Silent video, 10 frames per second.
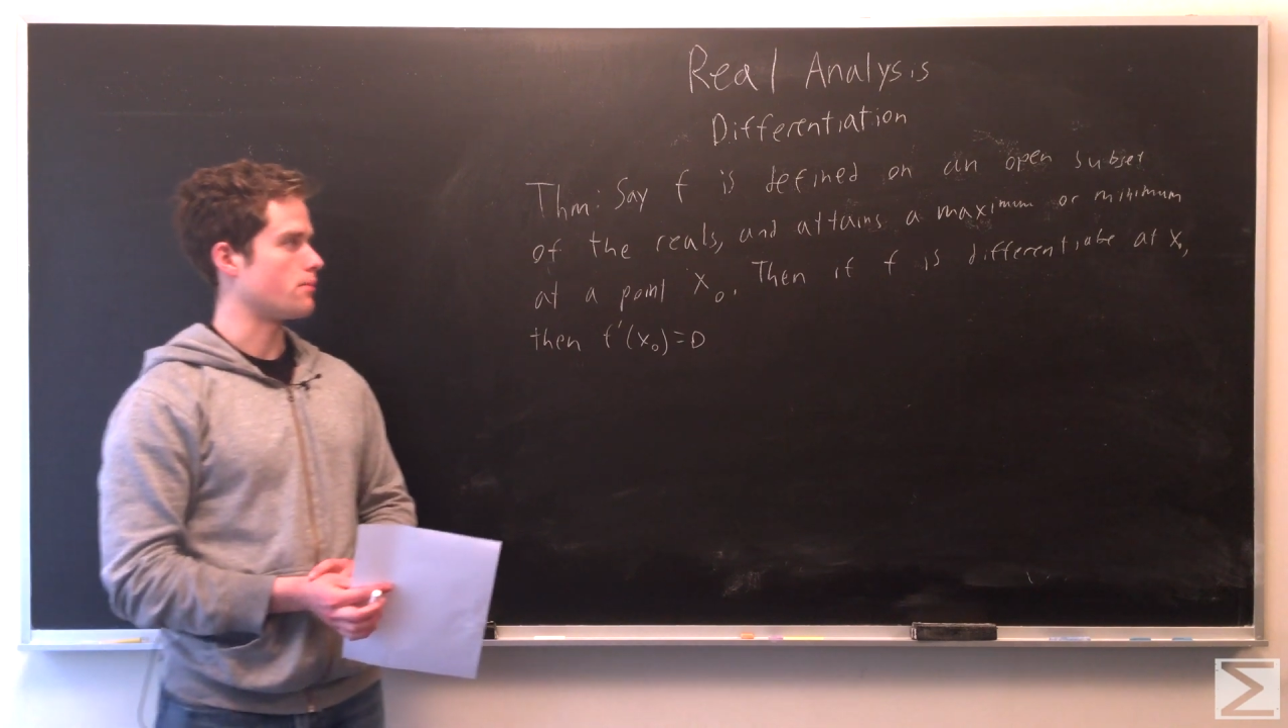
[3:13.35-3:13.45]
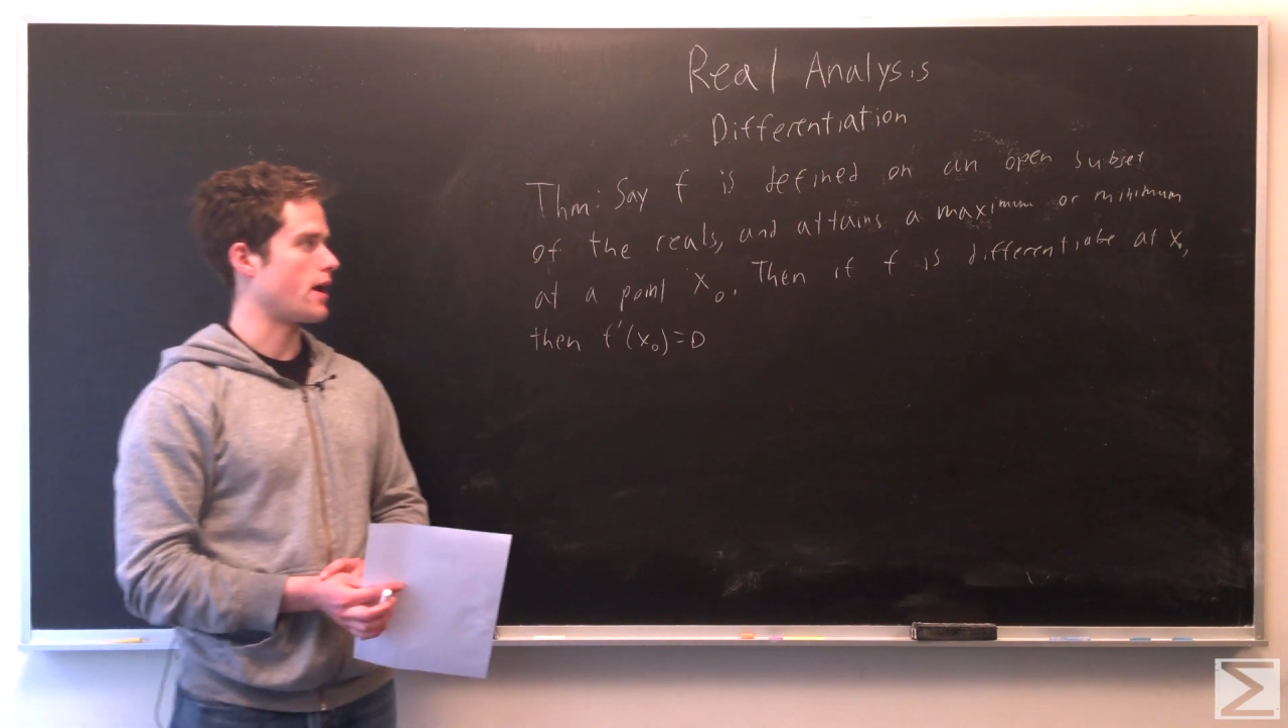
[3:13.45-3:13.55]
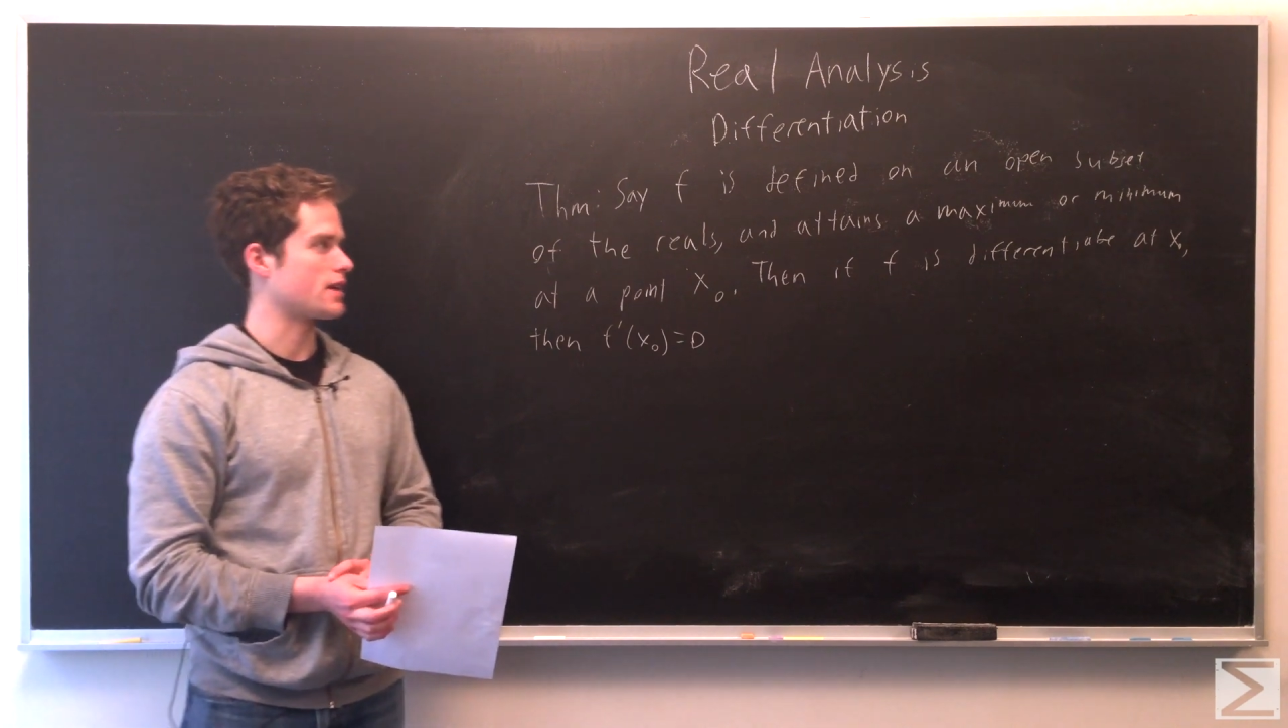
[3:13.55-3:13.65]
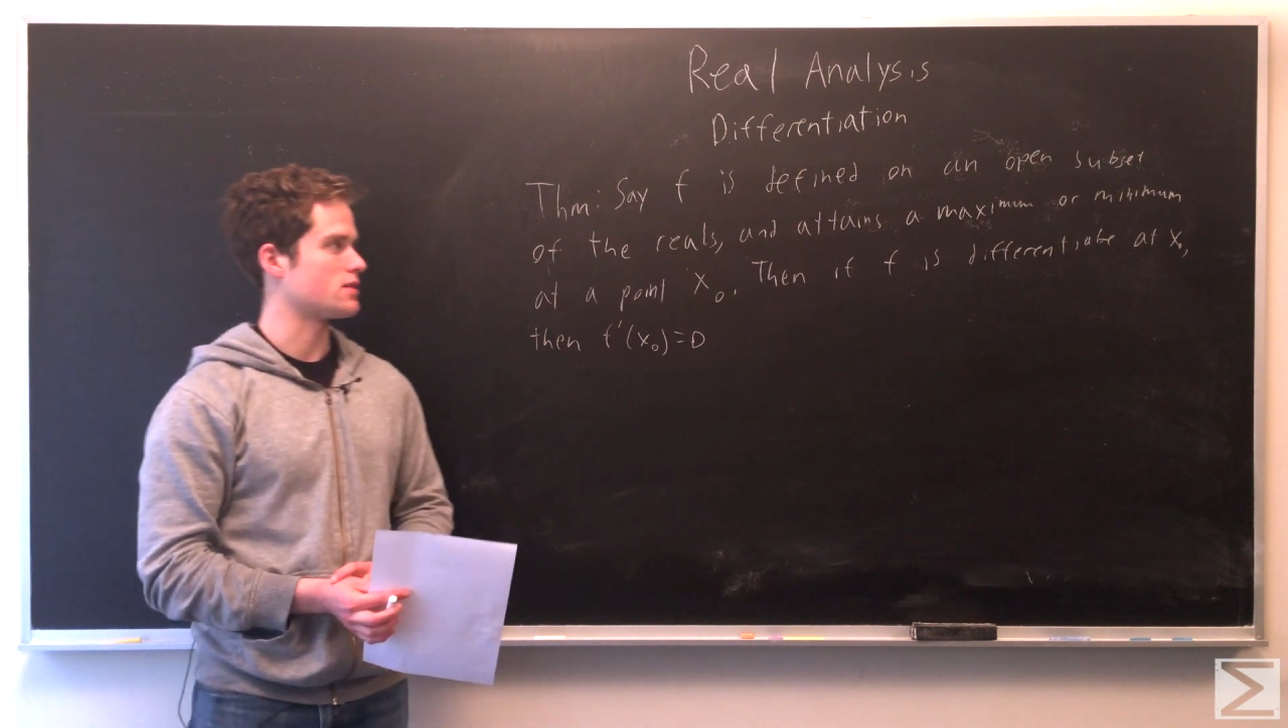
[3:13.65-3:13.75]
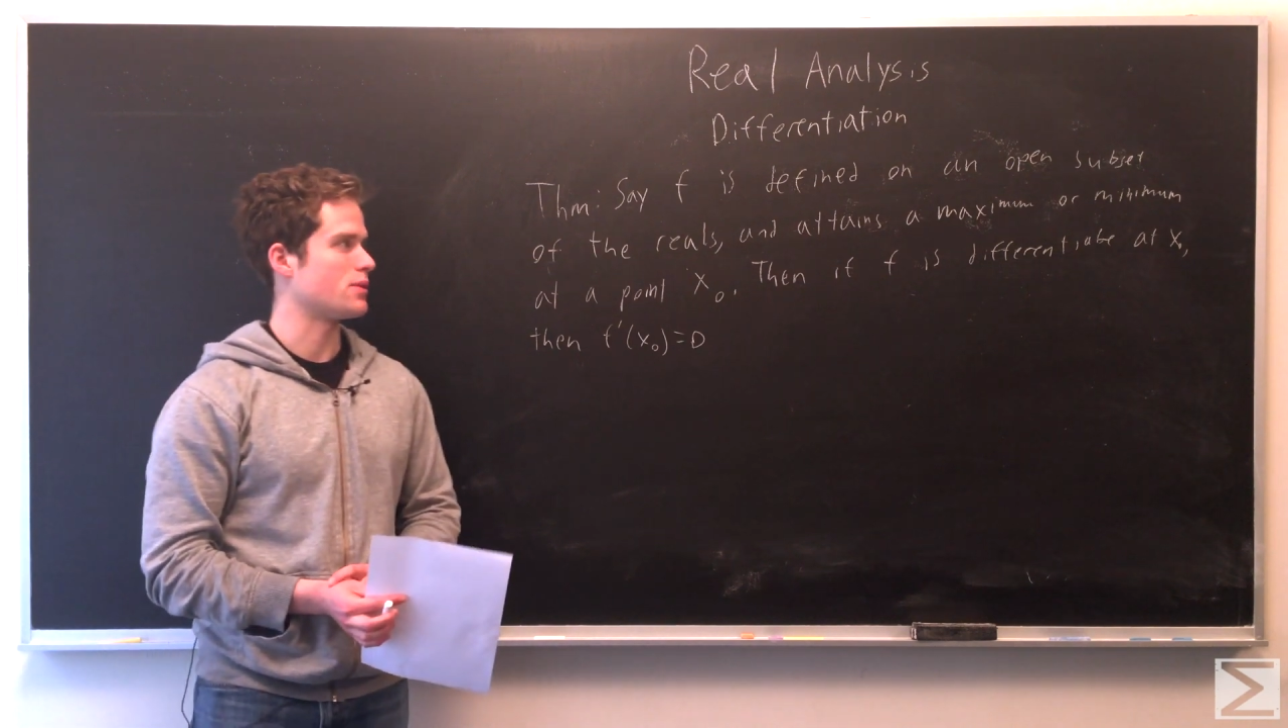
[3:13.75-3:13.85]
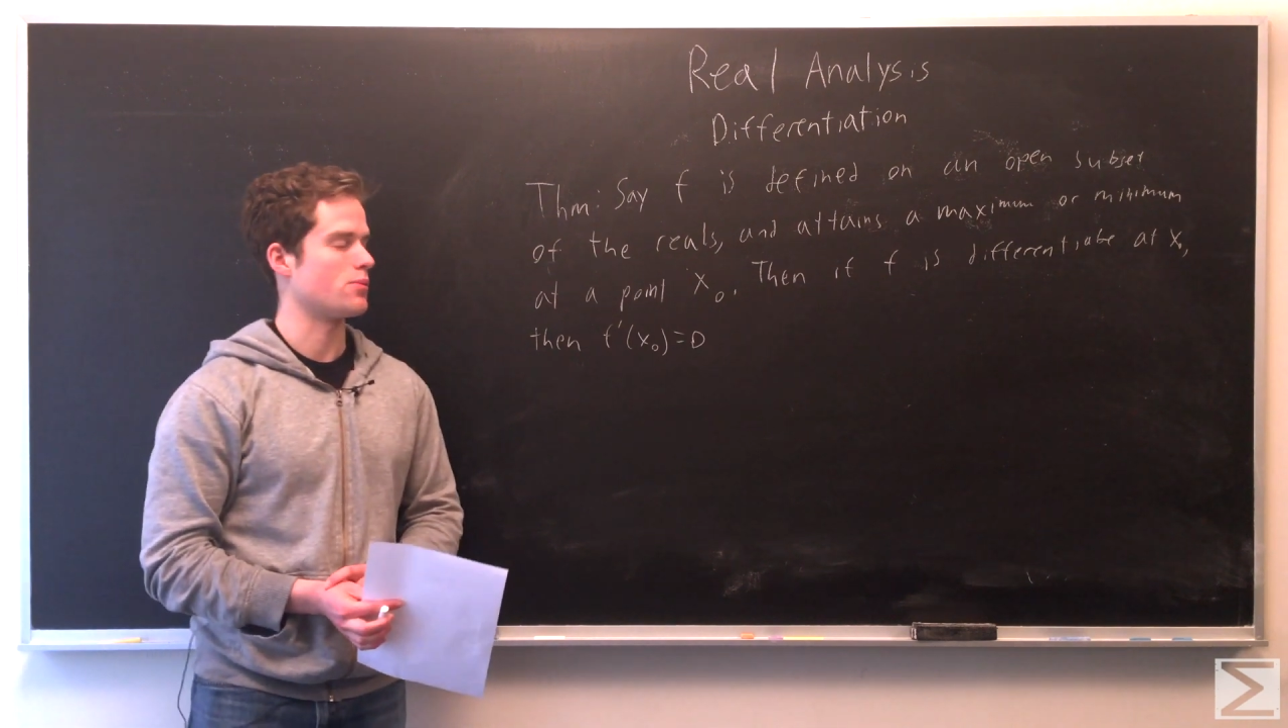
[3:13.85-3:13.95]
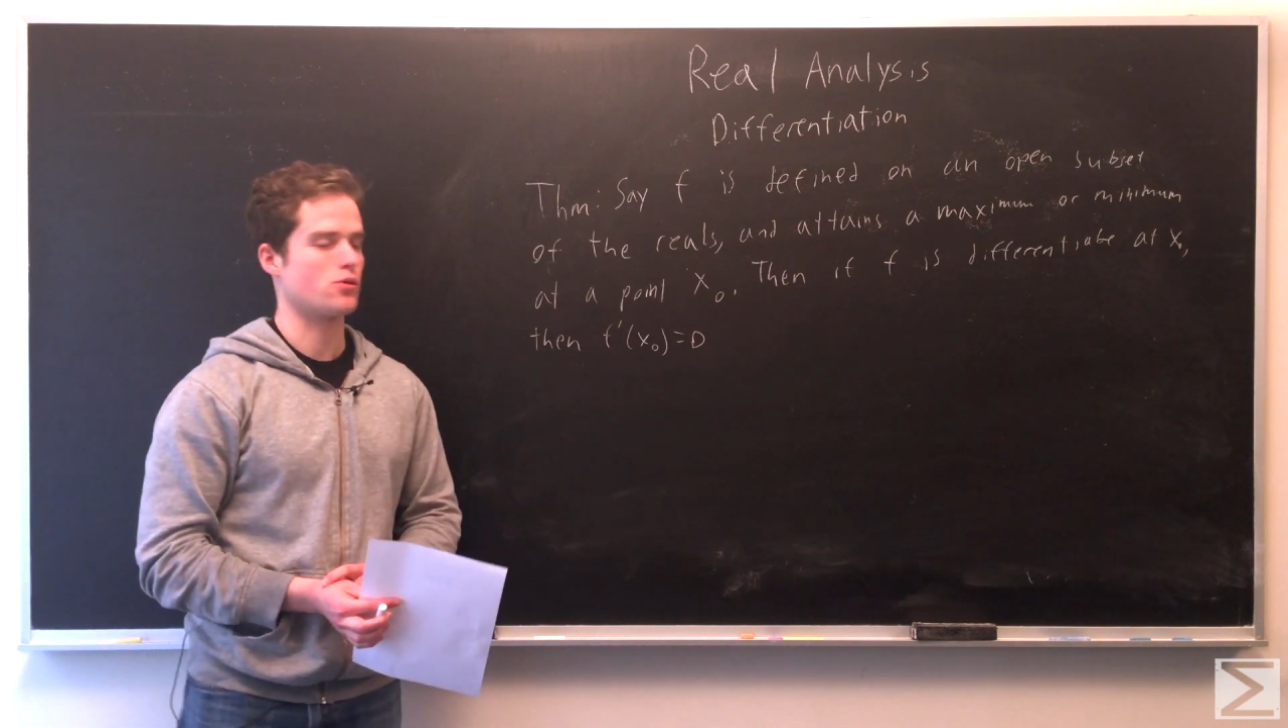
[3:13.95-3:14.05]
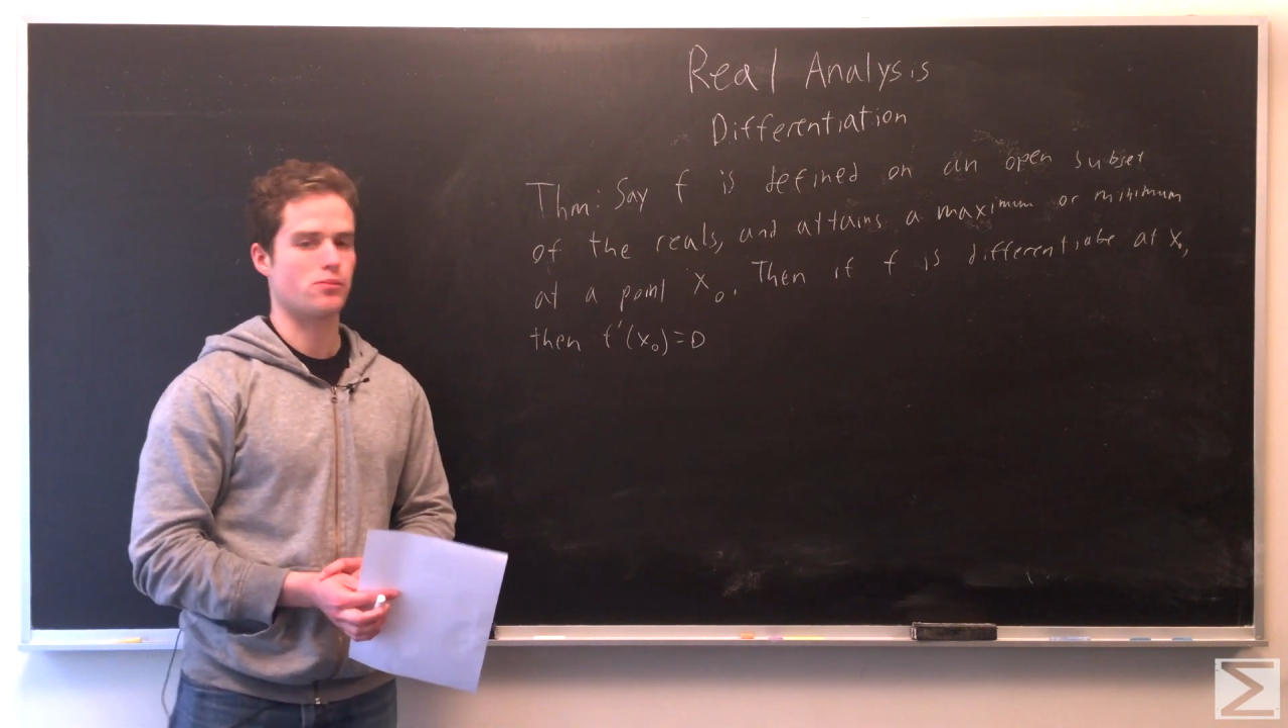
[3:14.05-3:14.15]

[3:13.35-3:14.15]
maximum